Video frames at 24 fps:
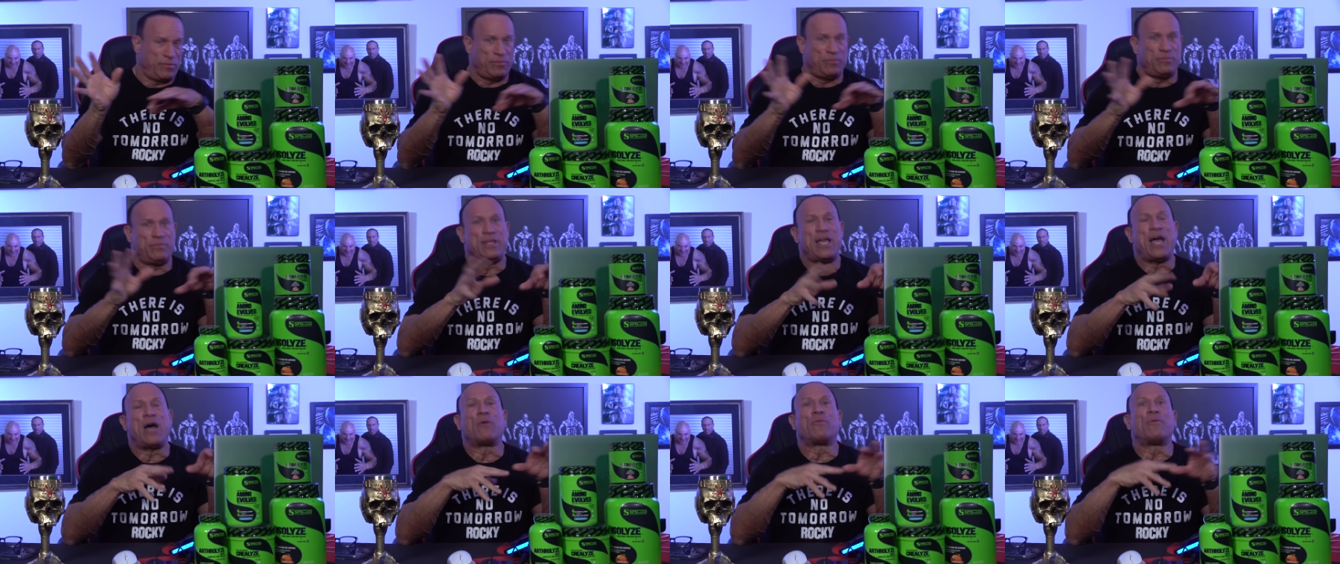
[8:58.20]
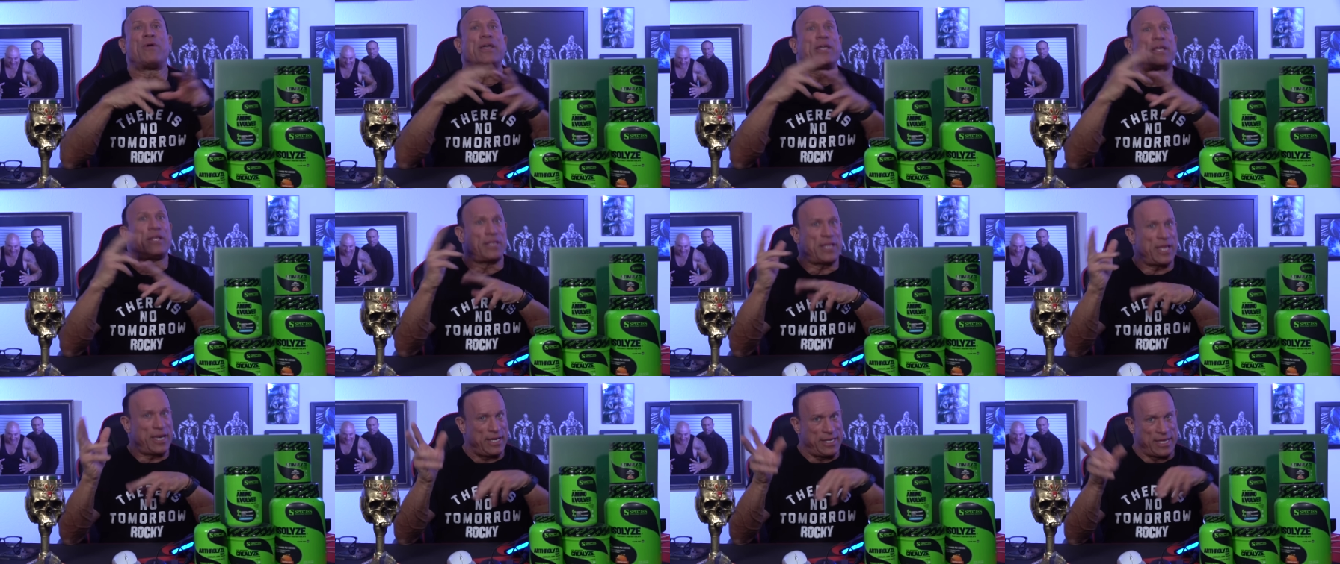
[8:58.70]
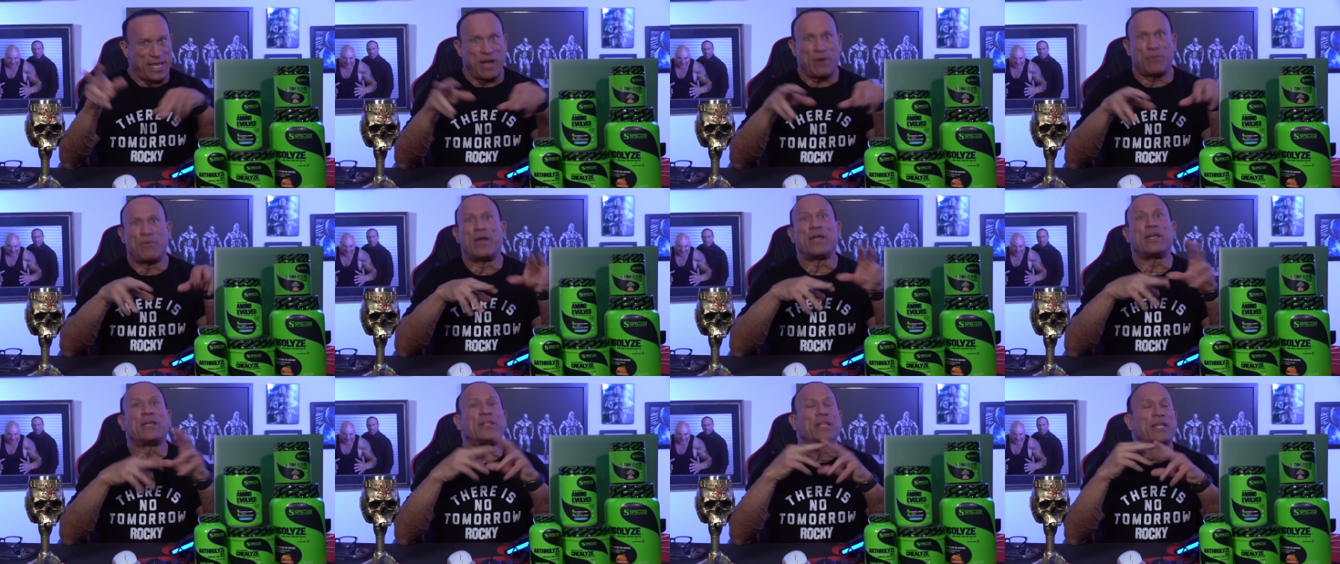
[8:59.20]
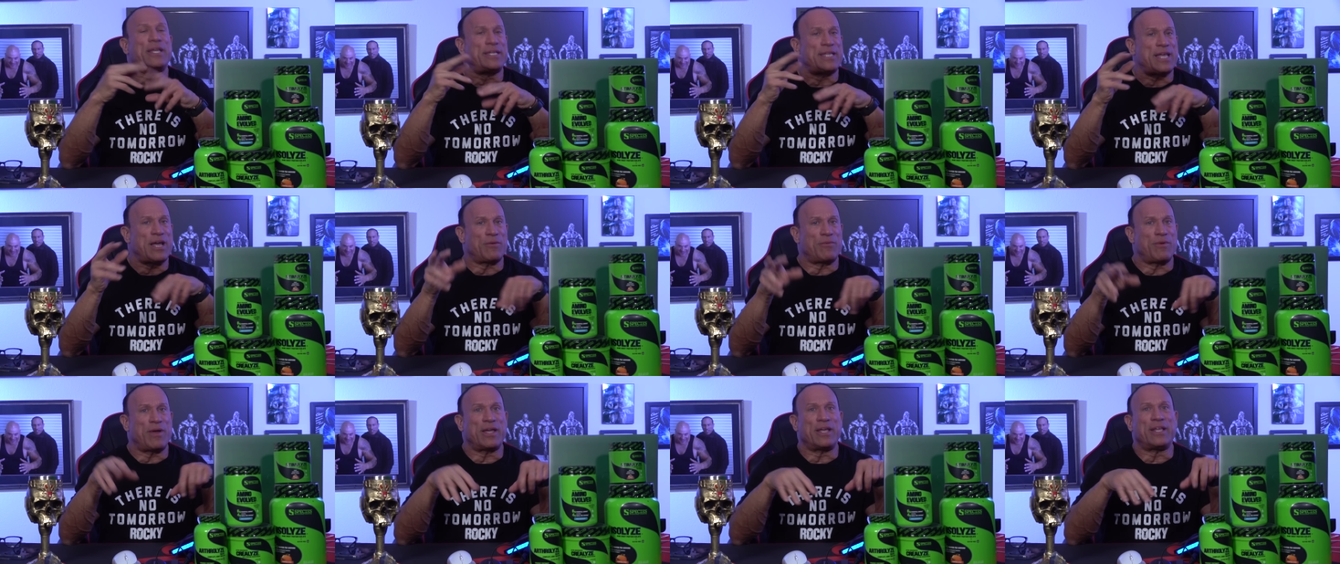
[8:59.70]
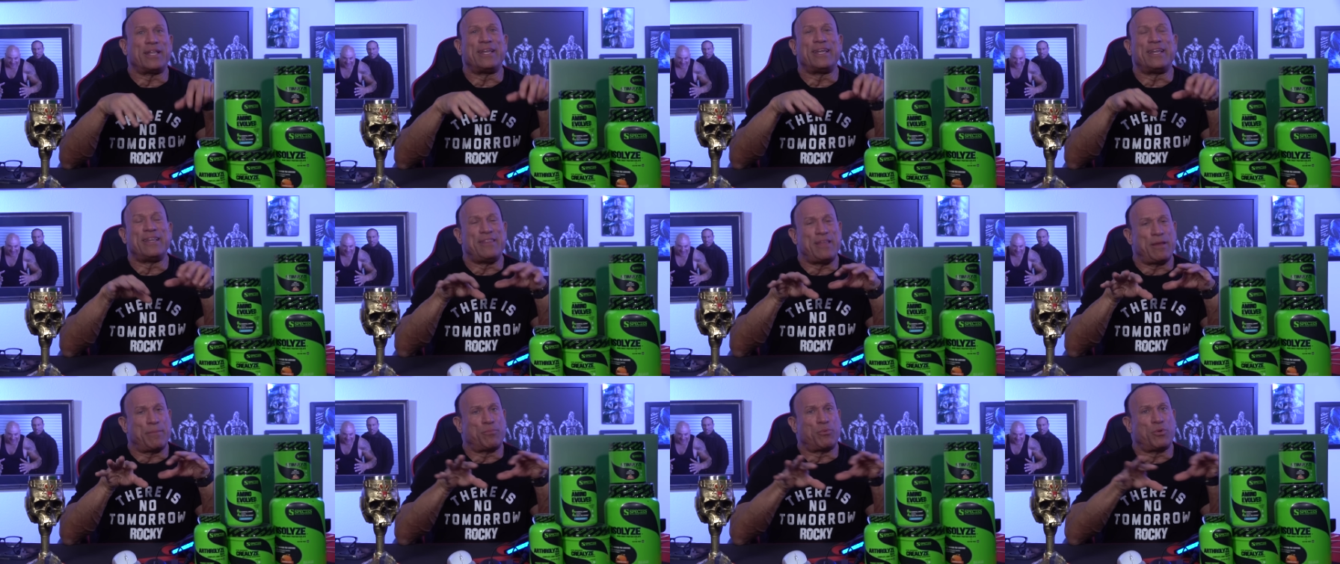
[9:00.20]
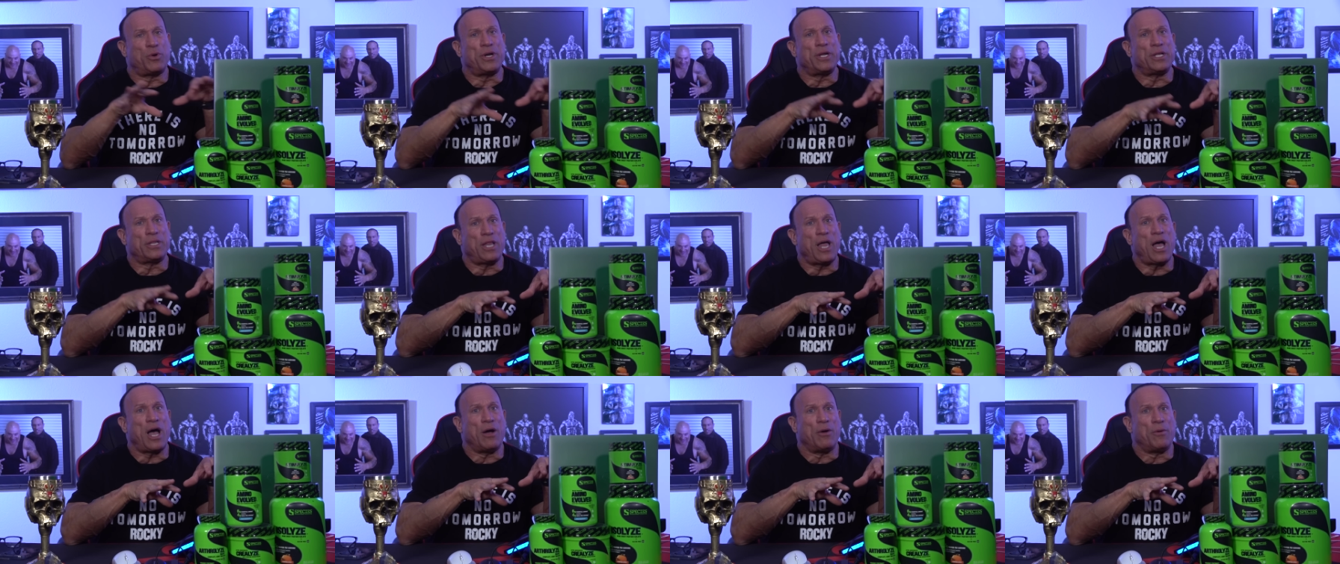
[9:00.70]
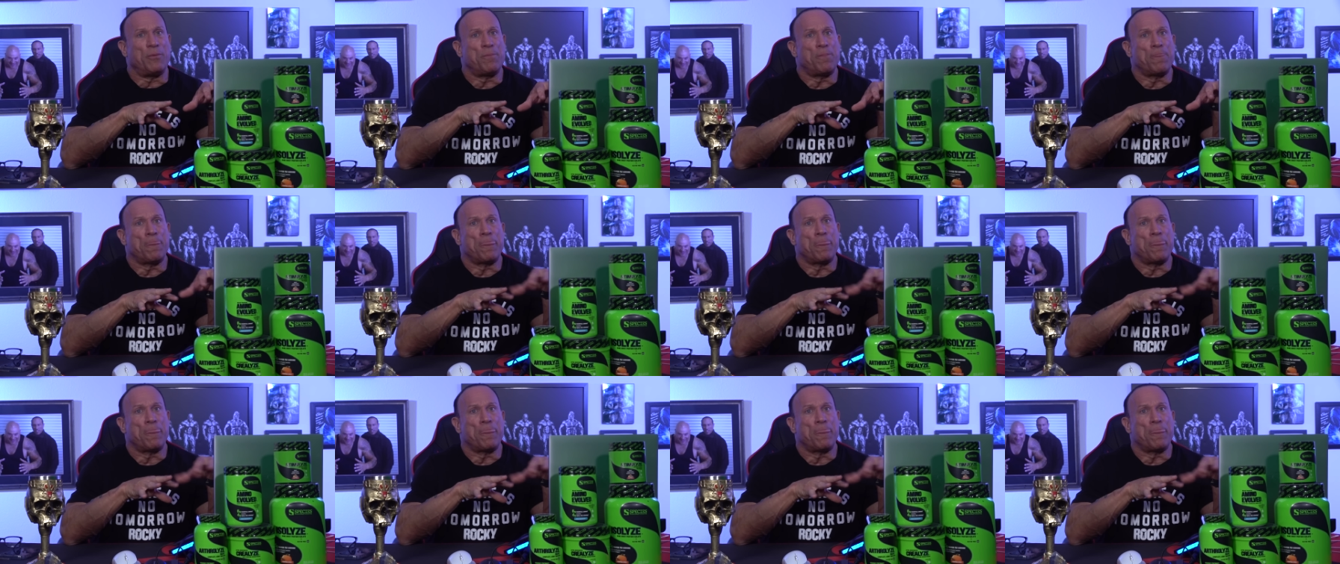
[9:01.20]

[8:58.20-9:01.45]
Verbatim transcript: downregulated, downregulated, downregulated, and they're pretty low.